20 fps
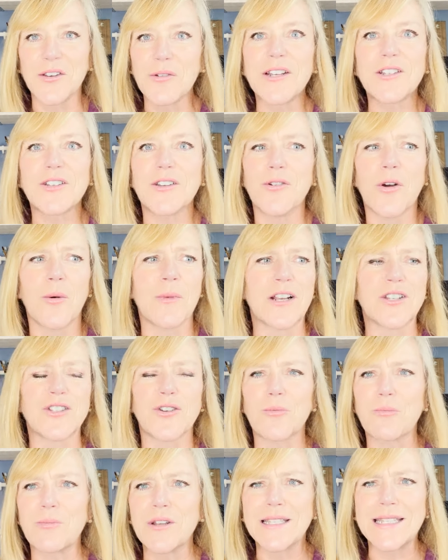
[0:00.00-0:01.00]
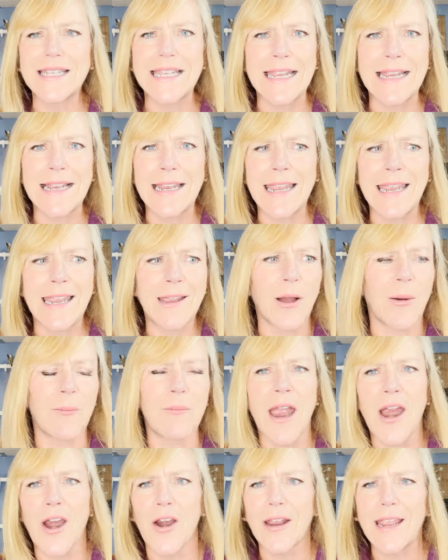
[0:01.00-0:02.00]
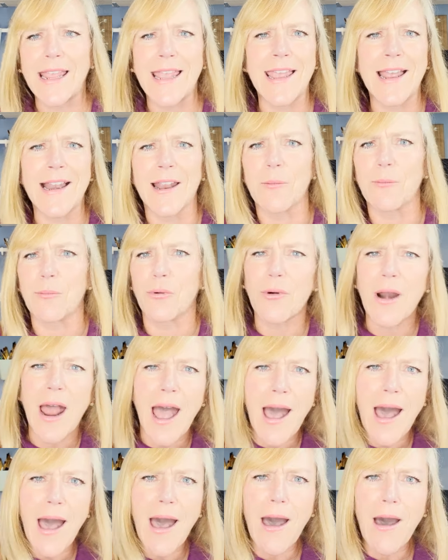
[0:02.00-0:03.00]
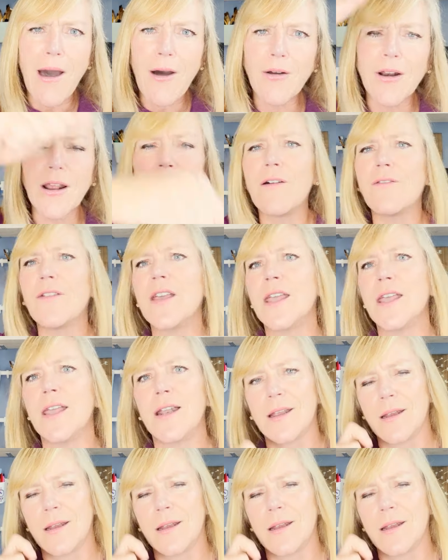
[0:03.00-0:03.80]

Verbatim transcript: you'll get to know them, like Serpentini, American, and Proud of It.